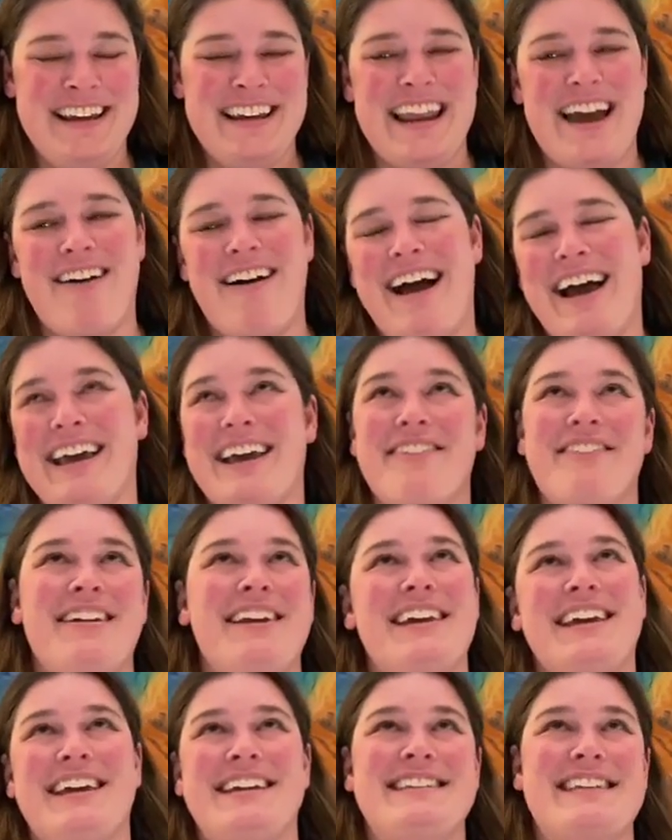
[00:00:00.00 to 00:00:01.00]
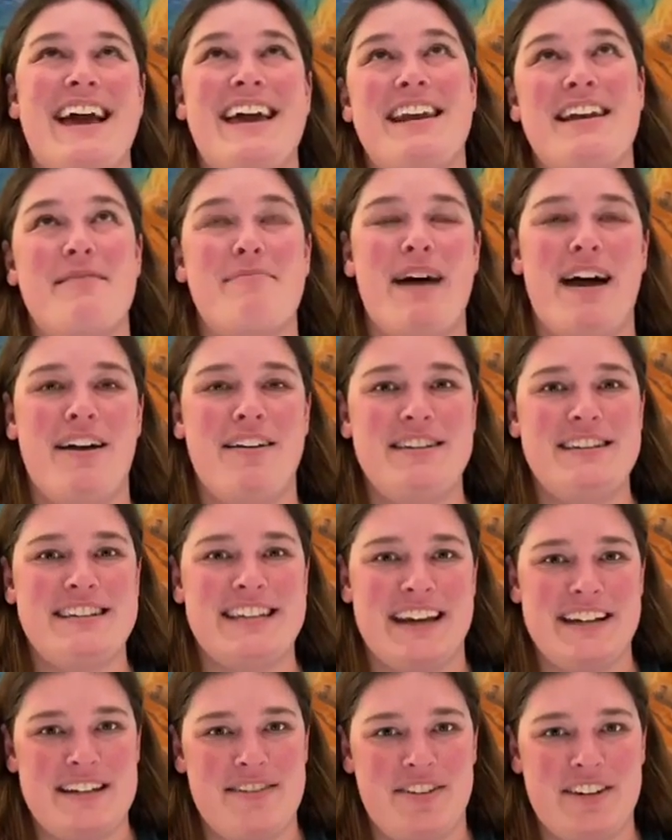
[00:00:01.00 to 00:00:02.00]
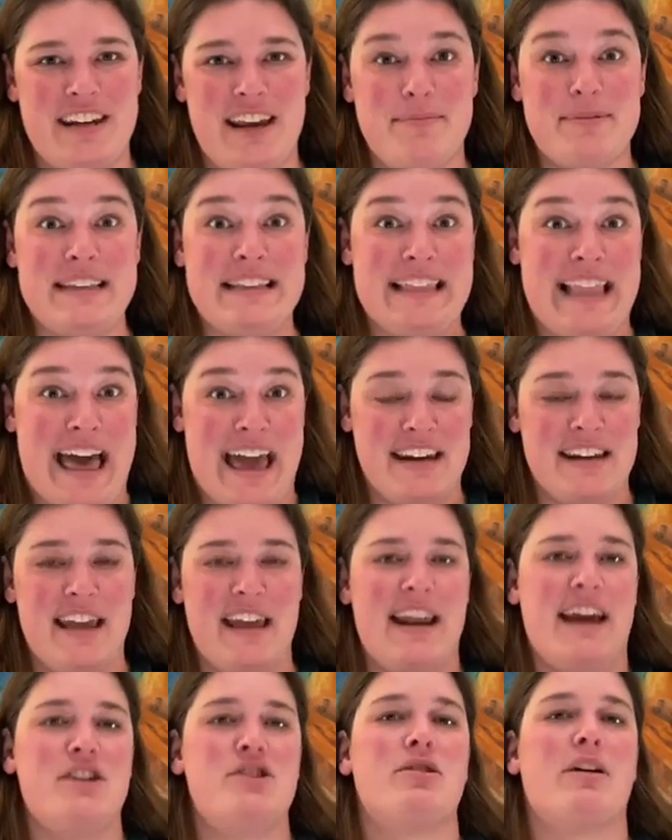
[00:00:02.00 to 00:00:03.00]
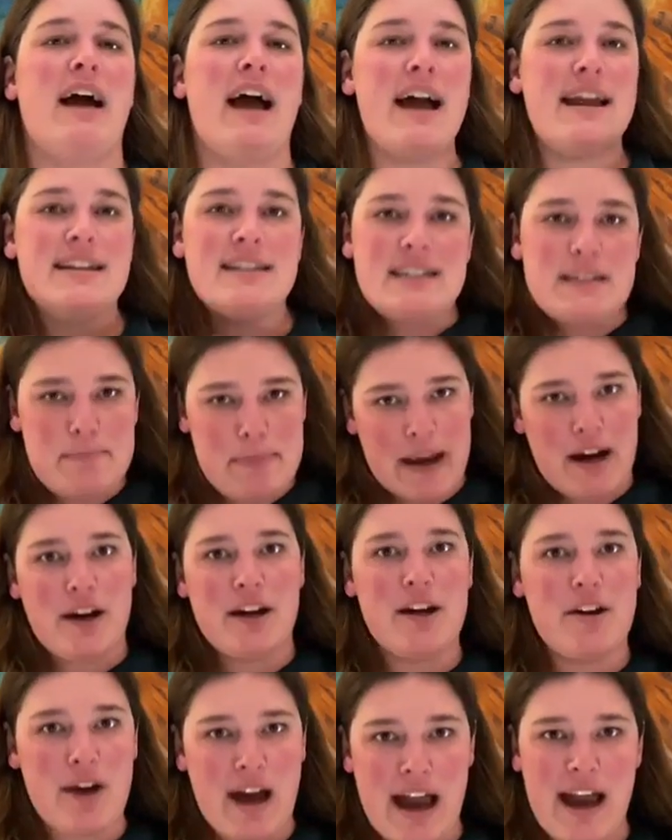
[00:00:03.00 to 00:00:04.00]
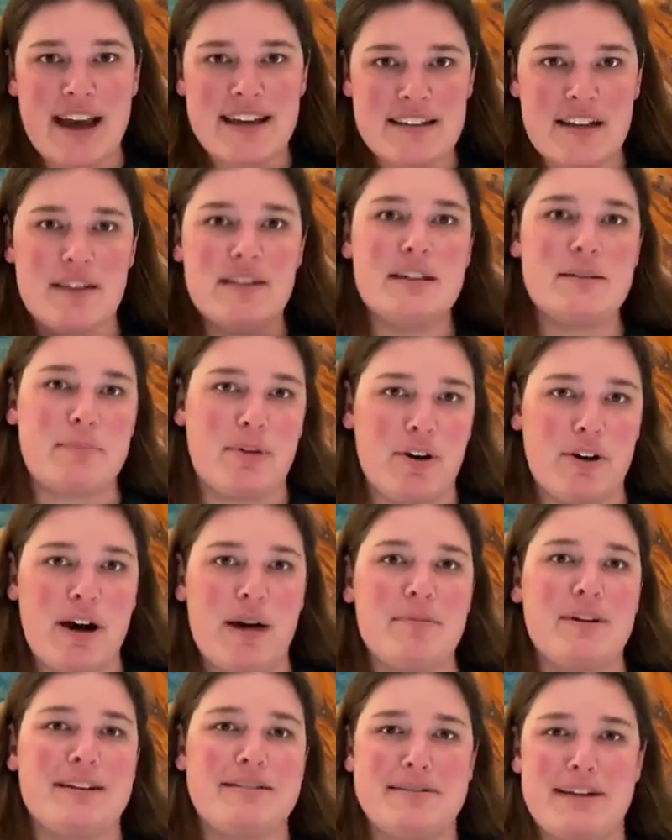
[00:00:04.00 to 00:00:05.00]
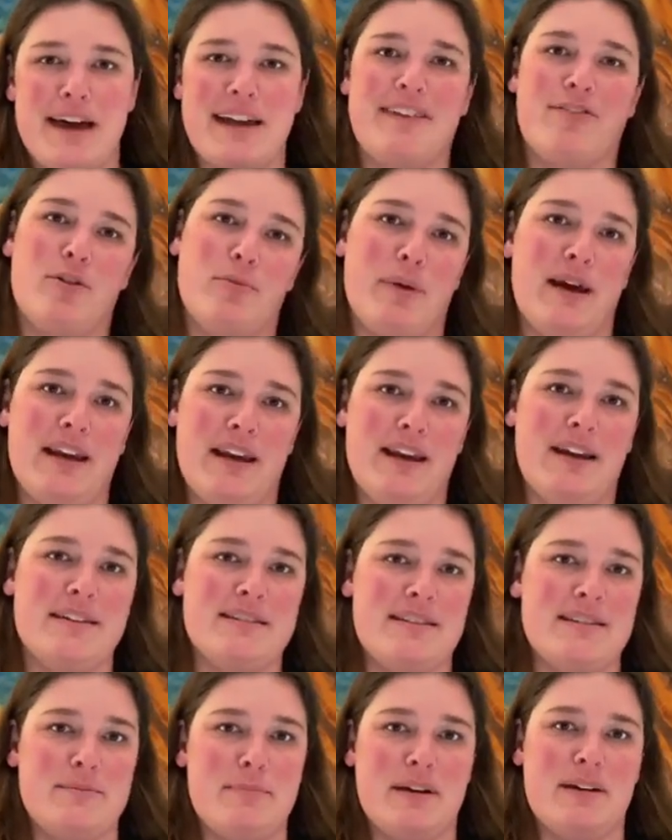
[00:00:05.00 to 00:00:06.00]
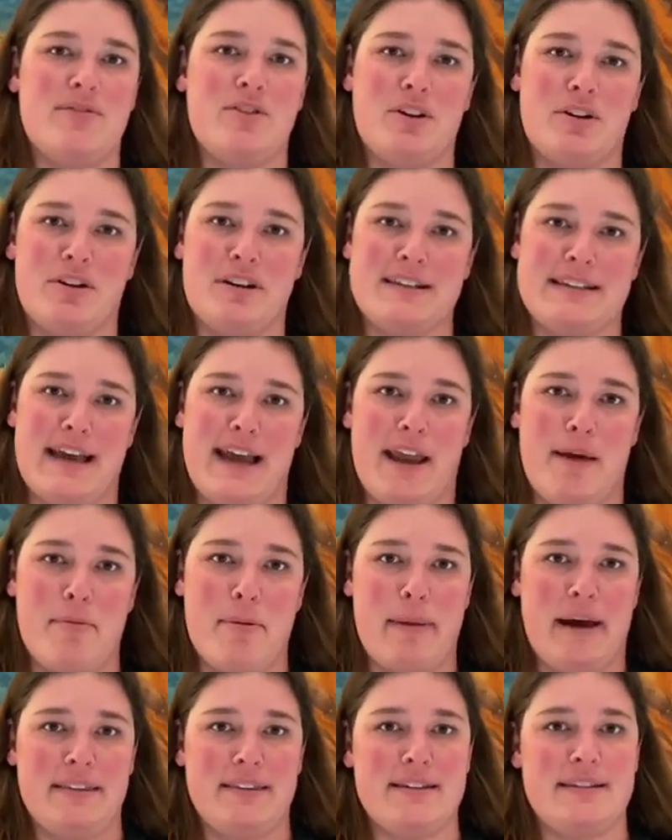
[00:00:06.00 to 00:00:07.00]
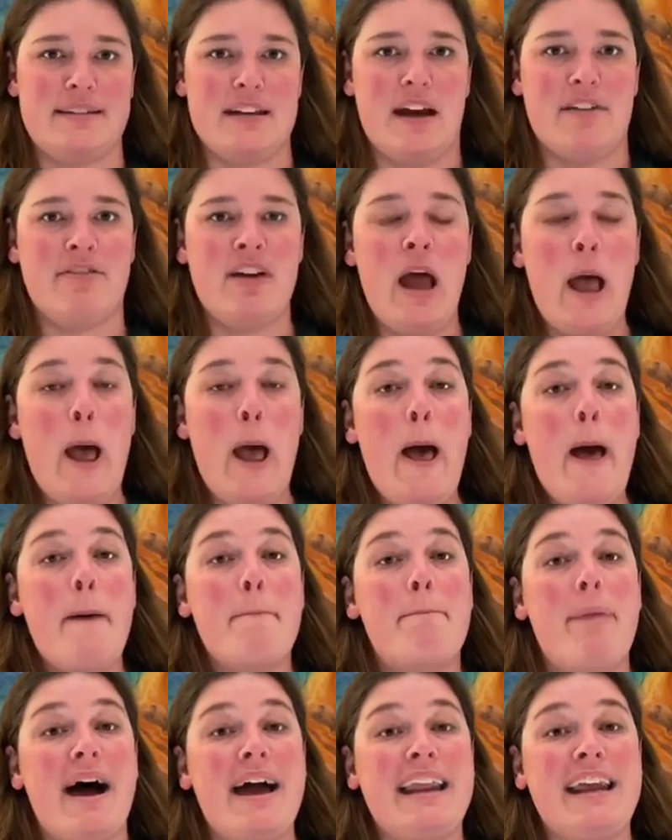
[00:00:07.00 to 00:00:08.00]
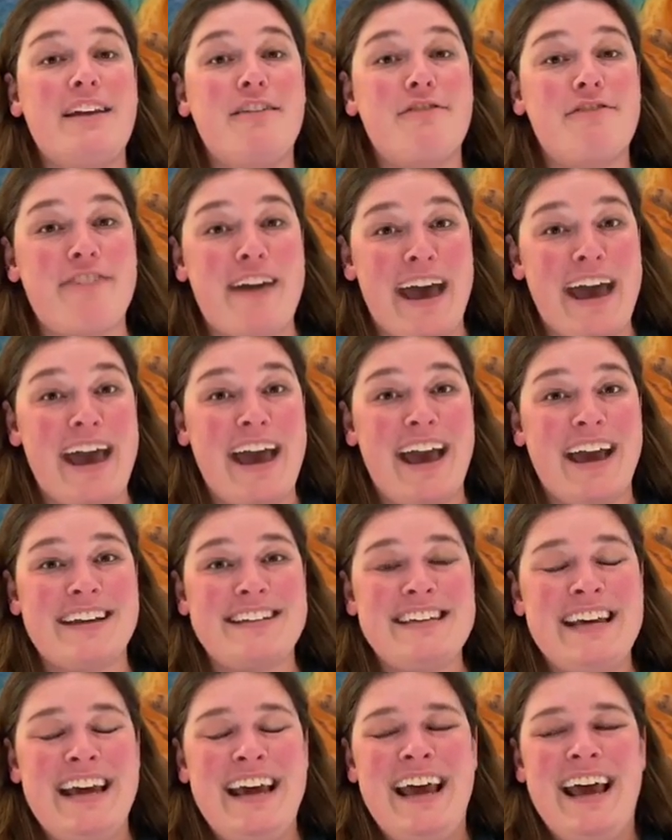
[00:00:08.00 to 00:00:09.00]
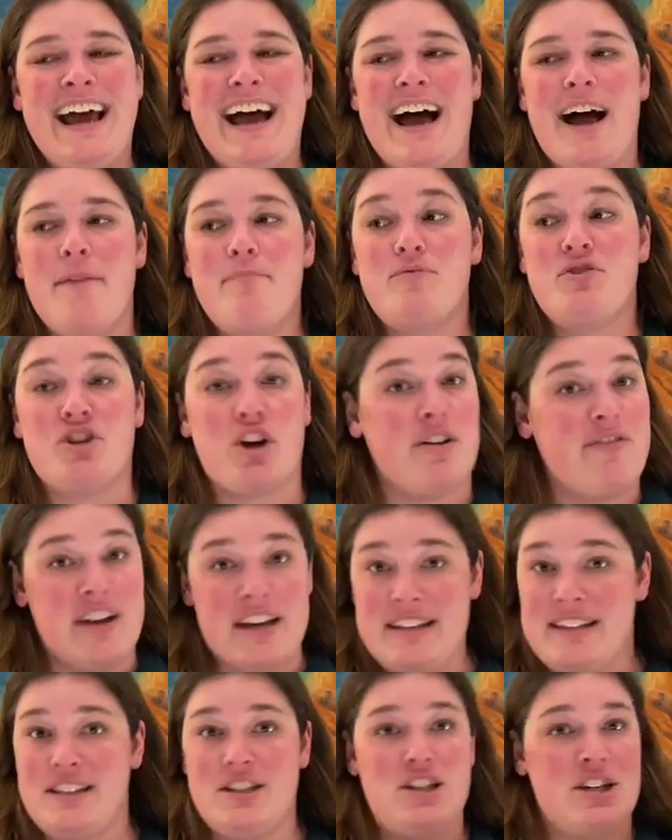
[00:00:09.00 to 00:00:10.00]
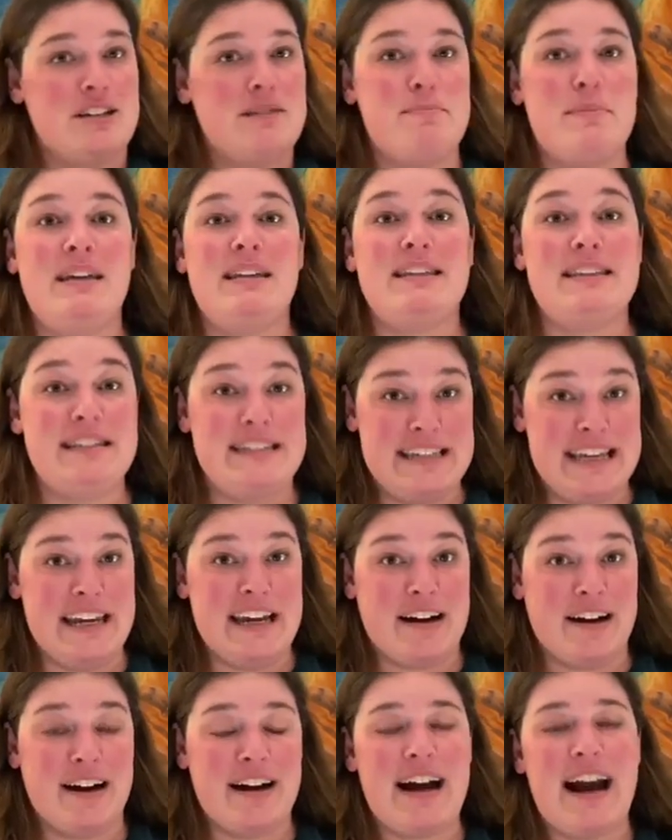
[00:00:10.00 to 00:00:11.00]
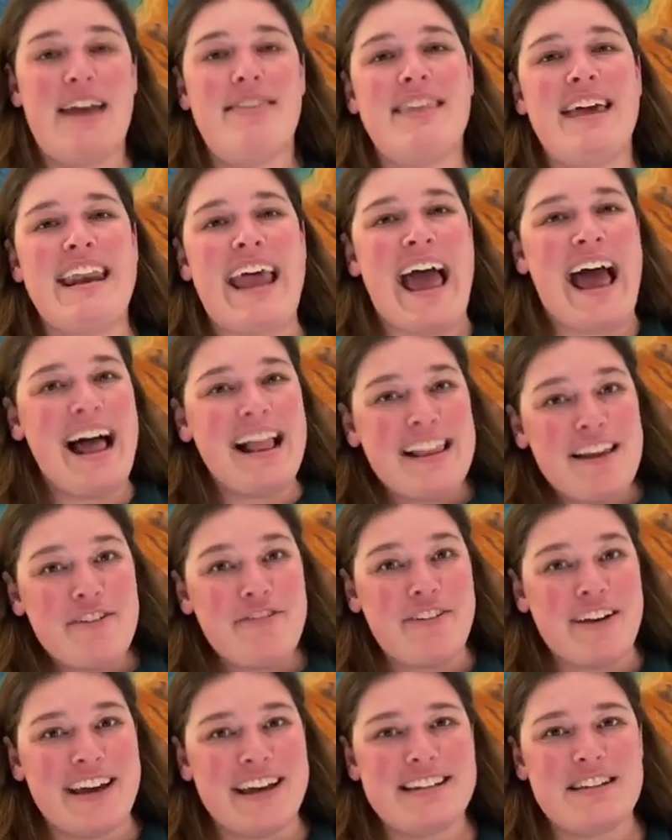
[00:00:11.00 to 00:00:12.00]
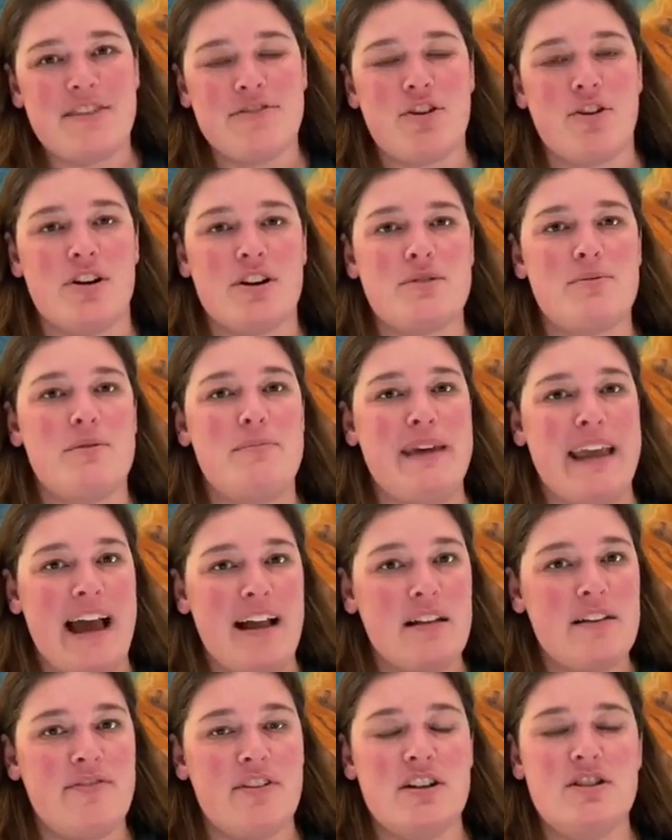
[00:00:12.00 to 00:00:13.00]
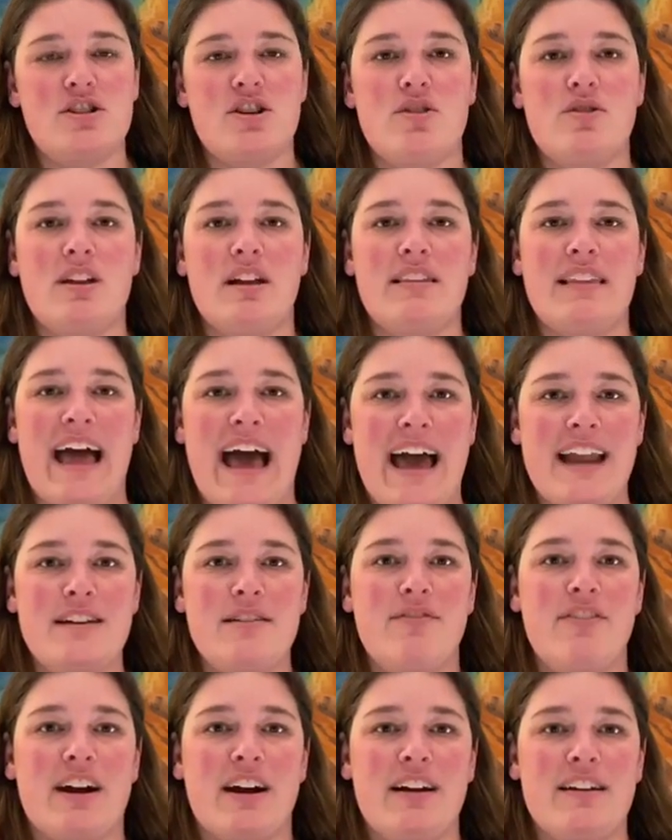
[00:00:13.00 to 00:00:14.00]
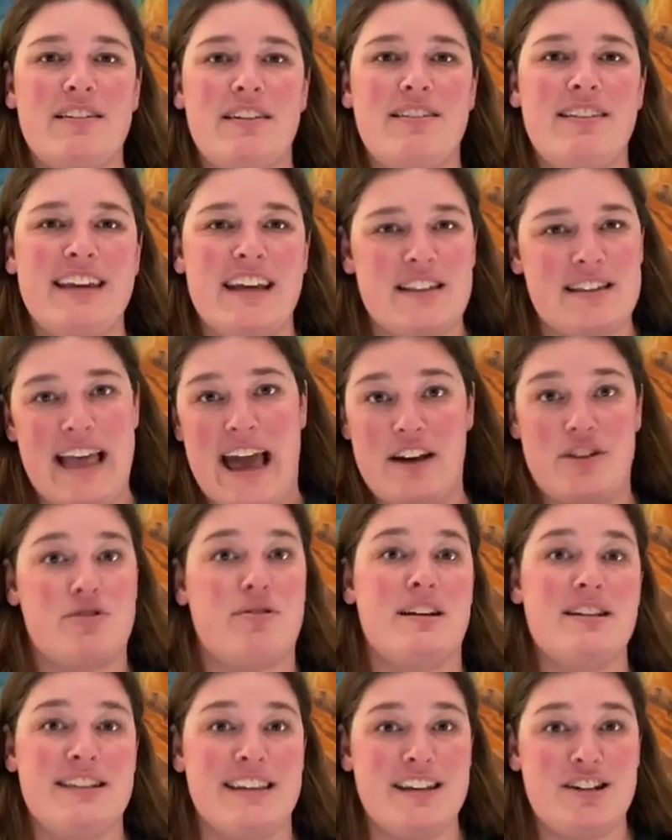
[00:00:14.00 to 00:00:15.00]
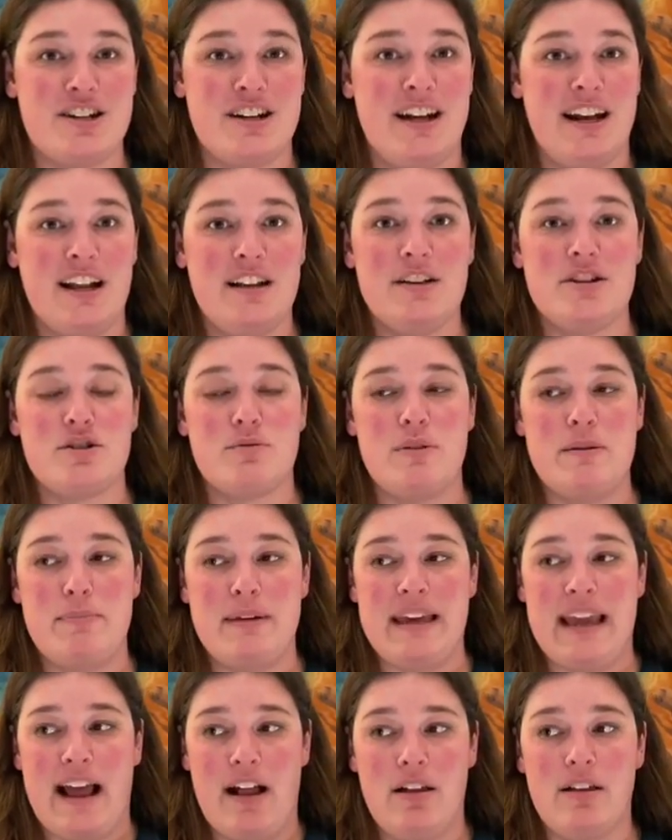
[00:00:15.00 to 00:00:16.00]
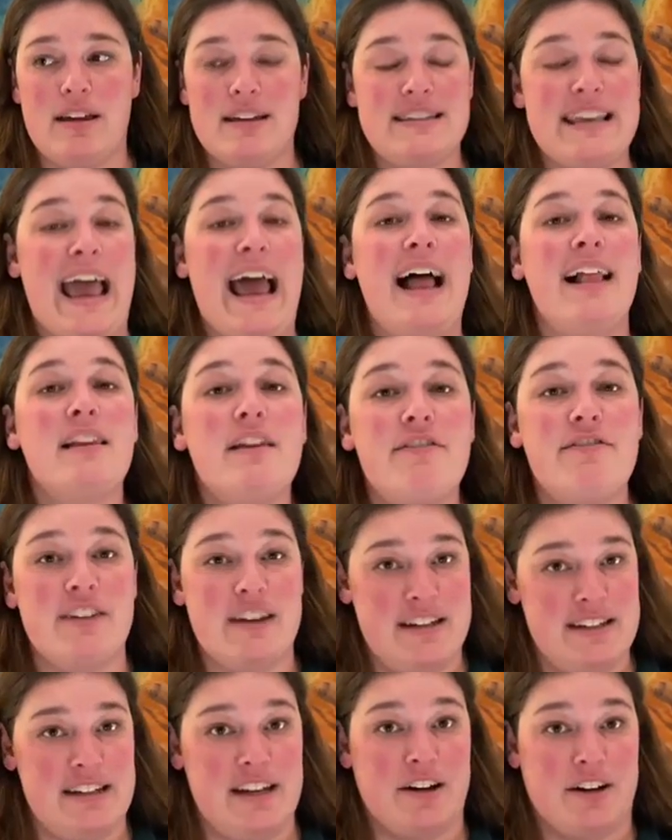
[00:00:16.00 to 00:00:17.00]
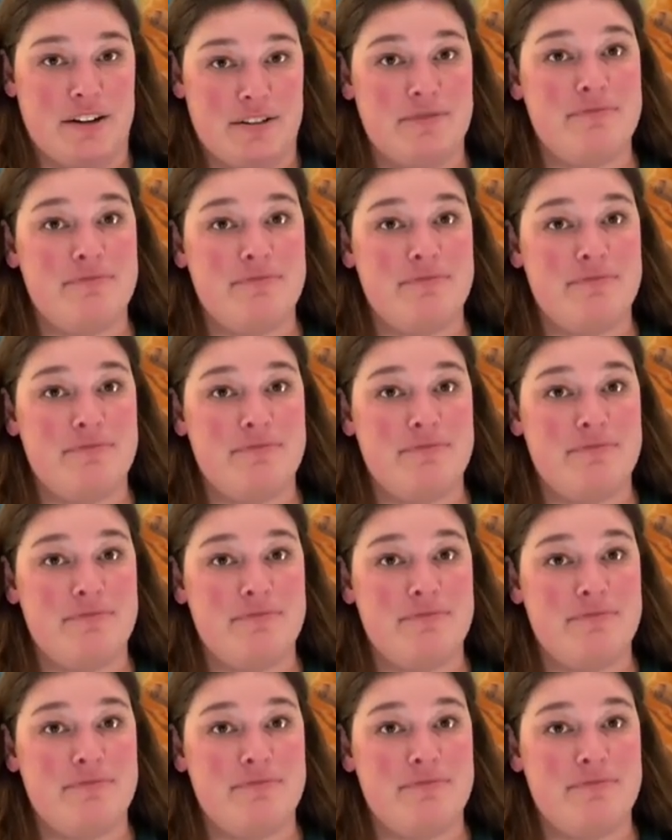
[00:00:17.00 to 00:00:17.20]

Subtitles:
Now, I get really excited about scientific names in Latin, and I try to spare you guys on this program because not everybody is as big of a nerd as I am about this stuff. But in fact, cervus just means deer, and then elephas, of course, would be elephant. So the Latin translation in English would be elk is elephant deer.